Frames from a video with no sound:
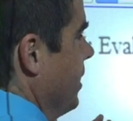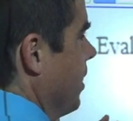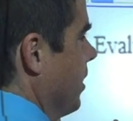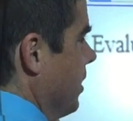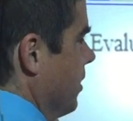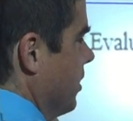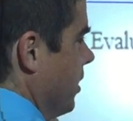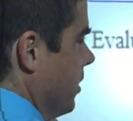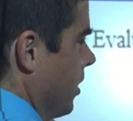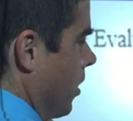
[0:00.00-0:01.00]

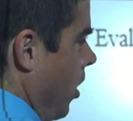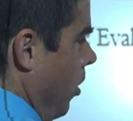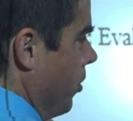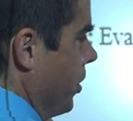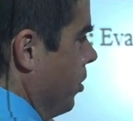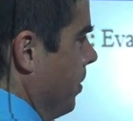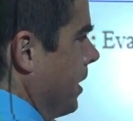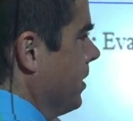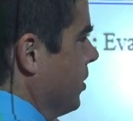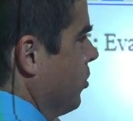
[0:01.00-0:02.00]
to call u
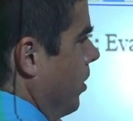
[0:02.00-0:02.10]
because this